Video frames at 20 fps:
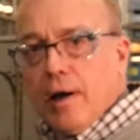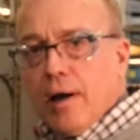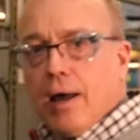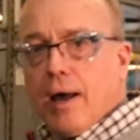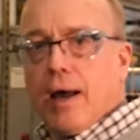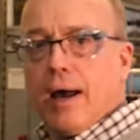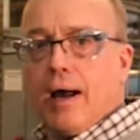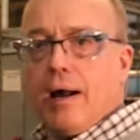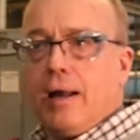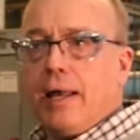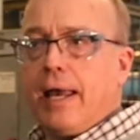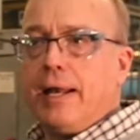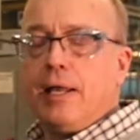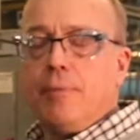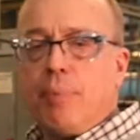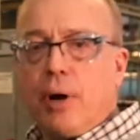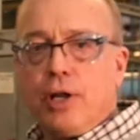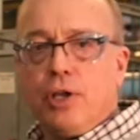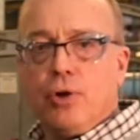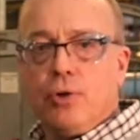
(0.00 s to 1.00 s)
Uh,
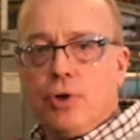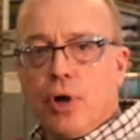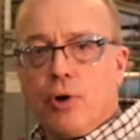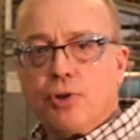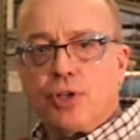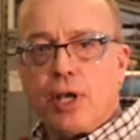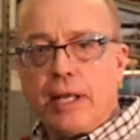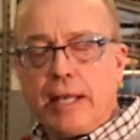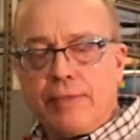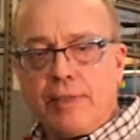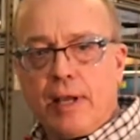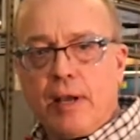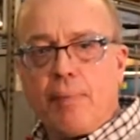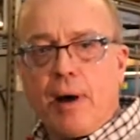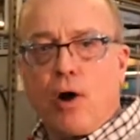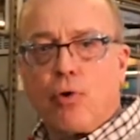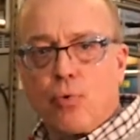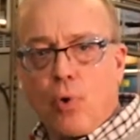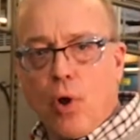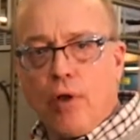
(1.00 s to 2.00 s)
anybody who knows anything
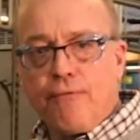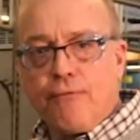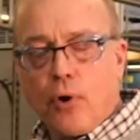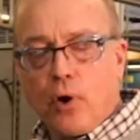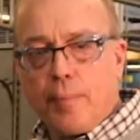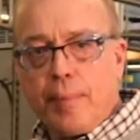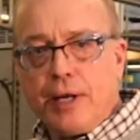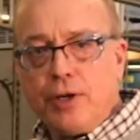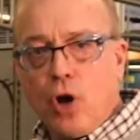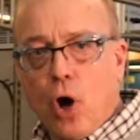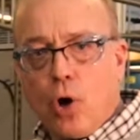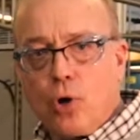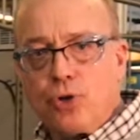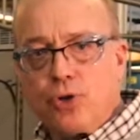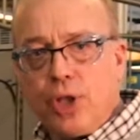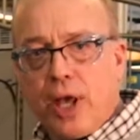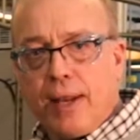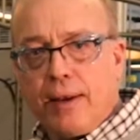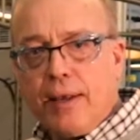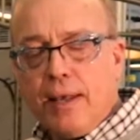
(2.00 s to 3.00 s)
about roll forming knows
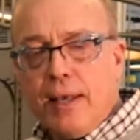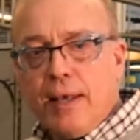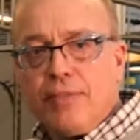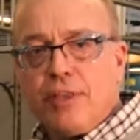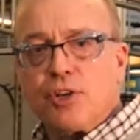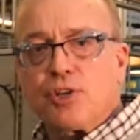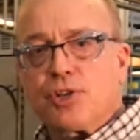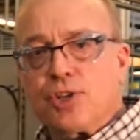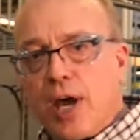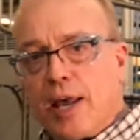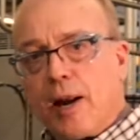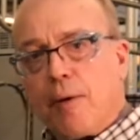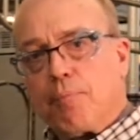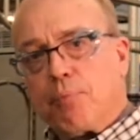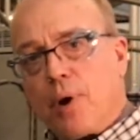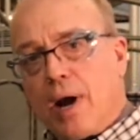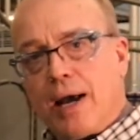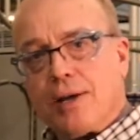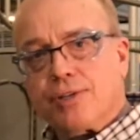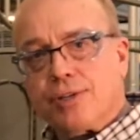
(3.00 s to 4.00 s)
that the setup
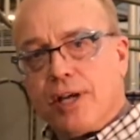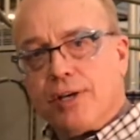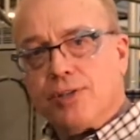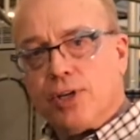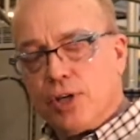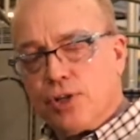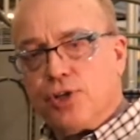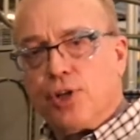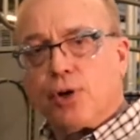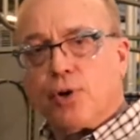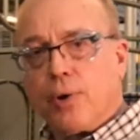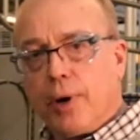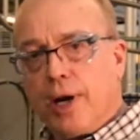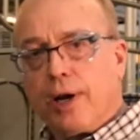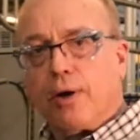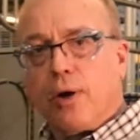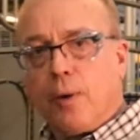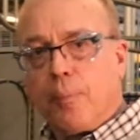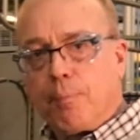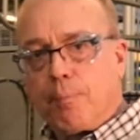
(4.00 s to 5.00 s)
process is the
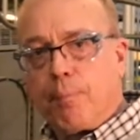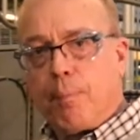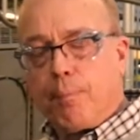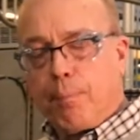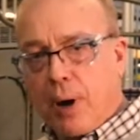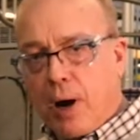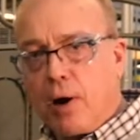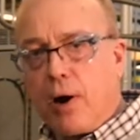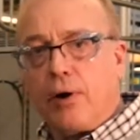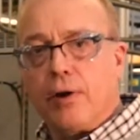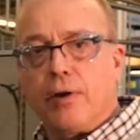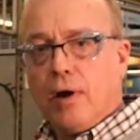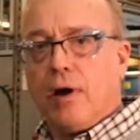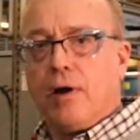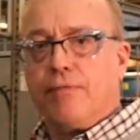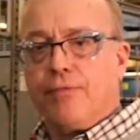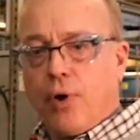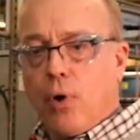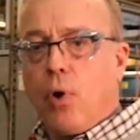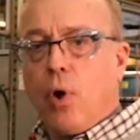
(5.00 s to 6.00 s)
critical part
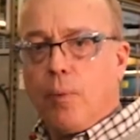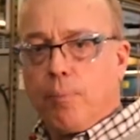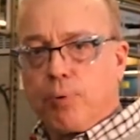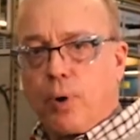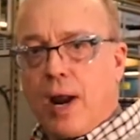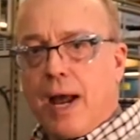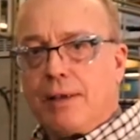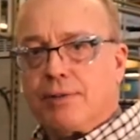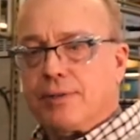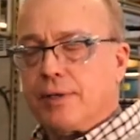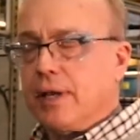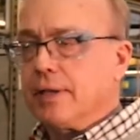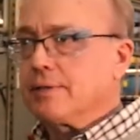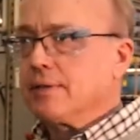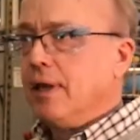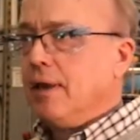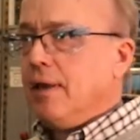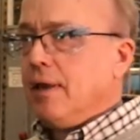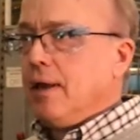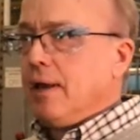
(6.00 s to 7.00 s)
of the whole process.
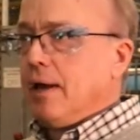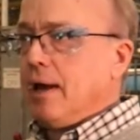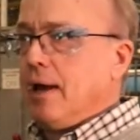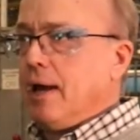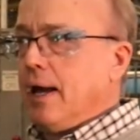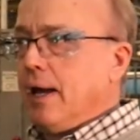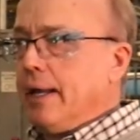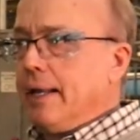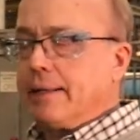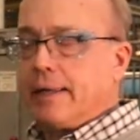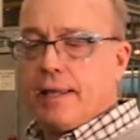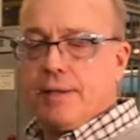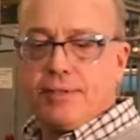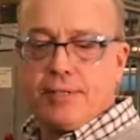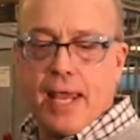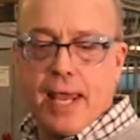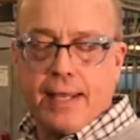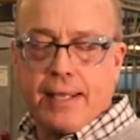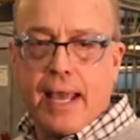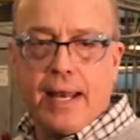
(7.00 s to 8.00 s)
Uh, it can
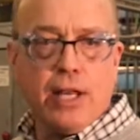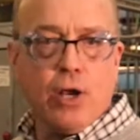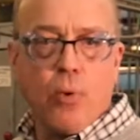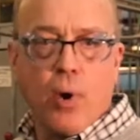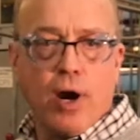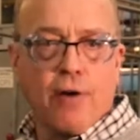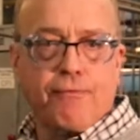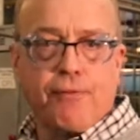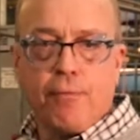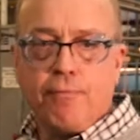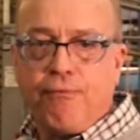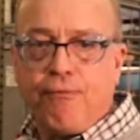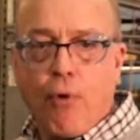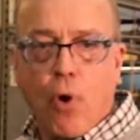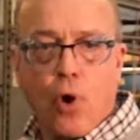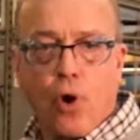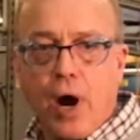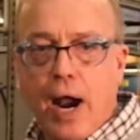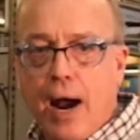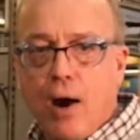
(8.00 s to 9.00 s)
take anywhere from
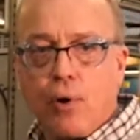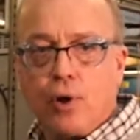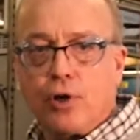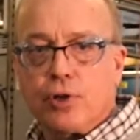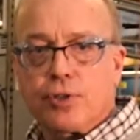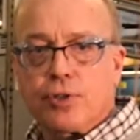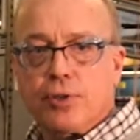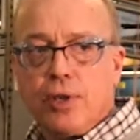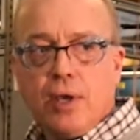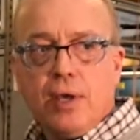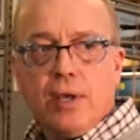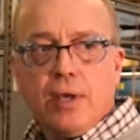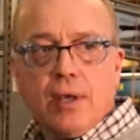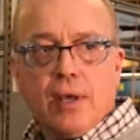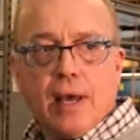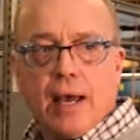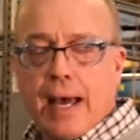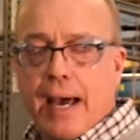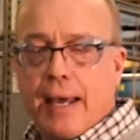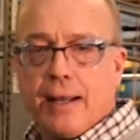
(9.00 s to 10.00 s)
four hours
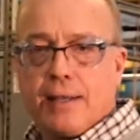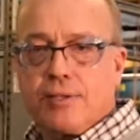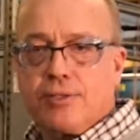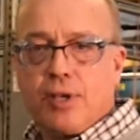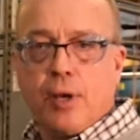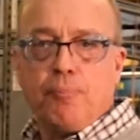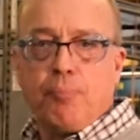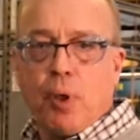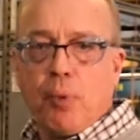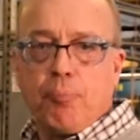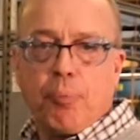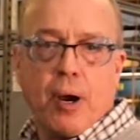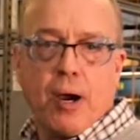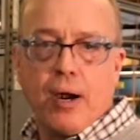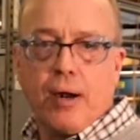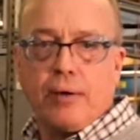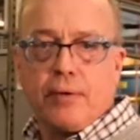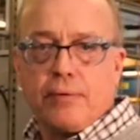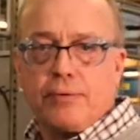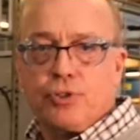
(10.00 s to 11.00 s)
on a simple
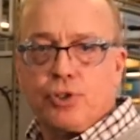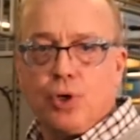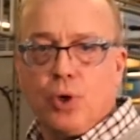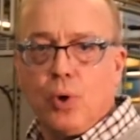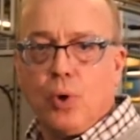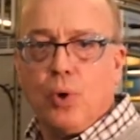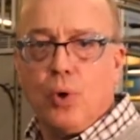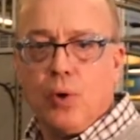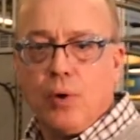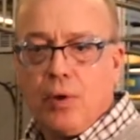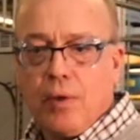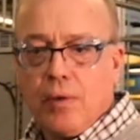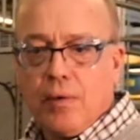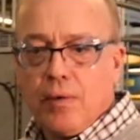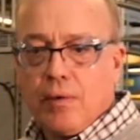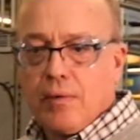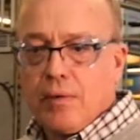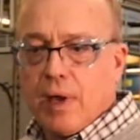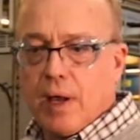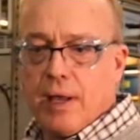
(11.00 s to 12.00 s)
part to
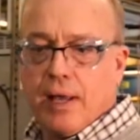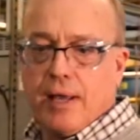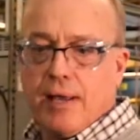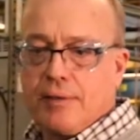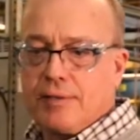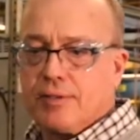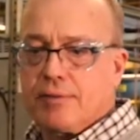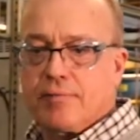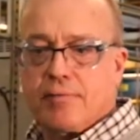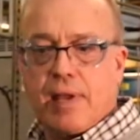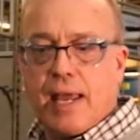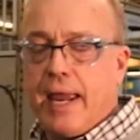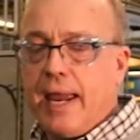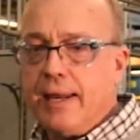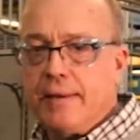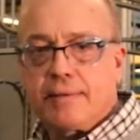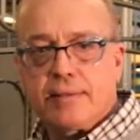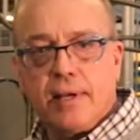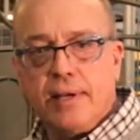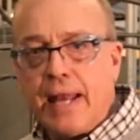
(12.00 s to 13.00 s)
uh,
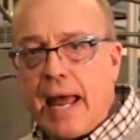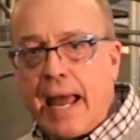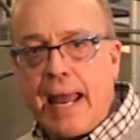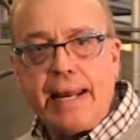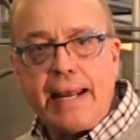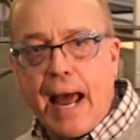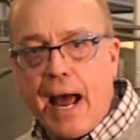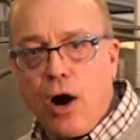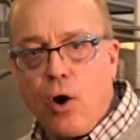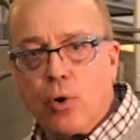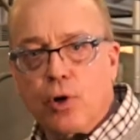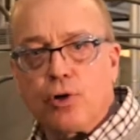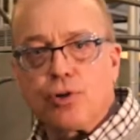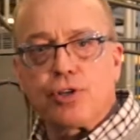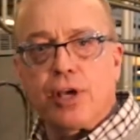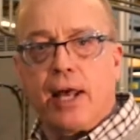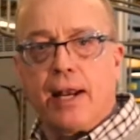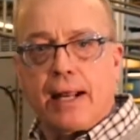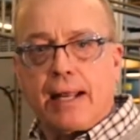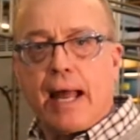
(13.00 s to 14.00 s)
eight to nine hours
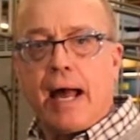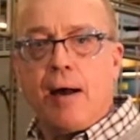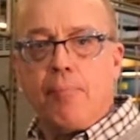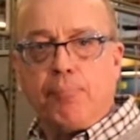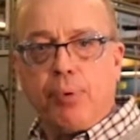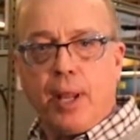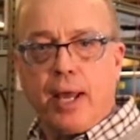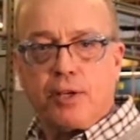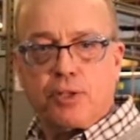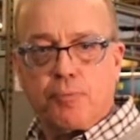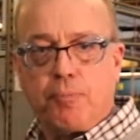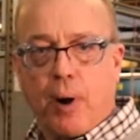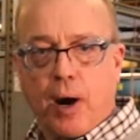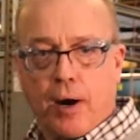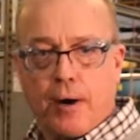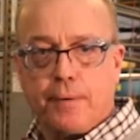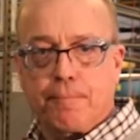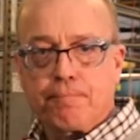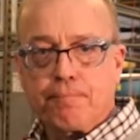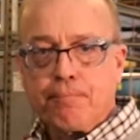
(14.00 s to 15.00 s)
on a complex
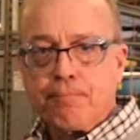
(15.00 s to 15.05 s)
part.